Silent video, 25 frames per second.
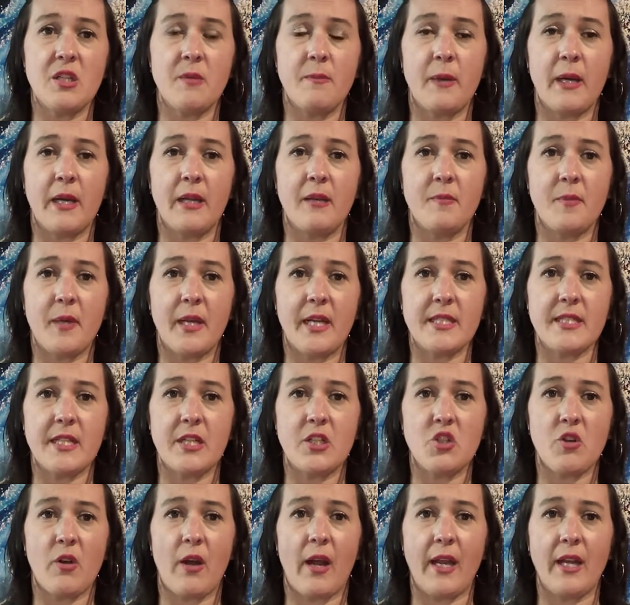button because I
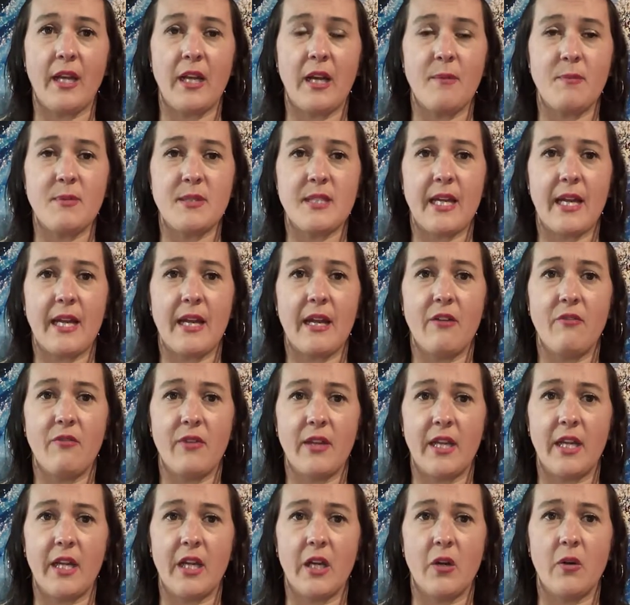try and update a
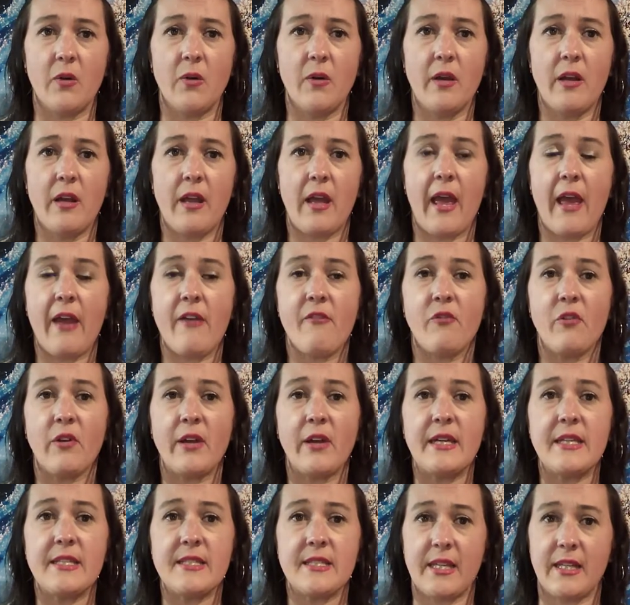video
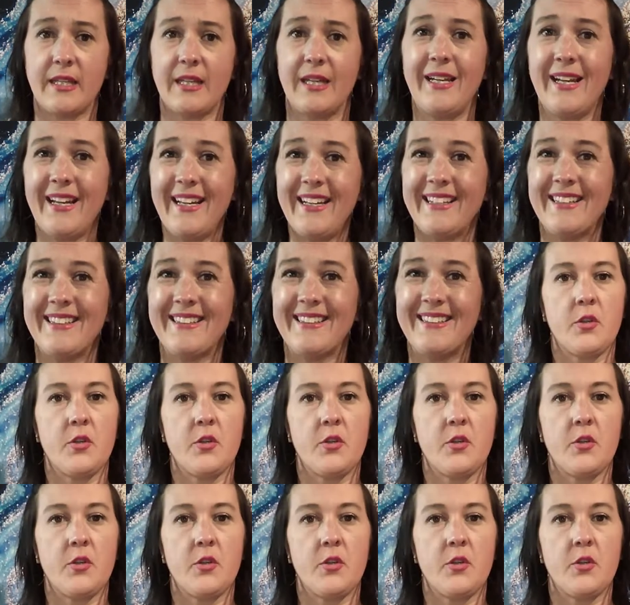every Sunday night.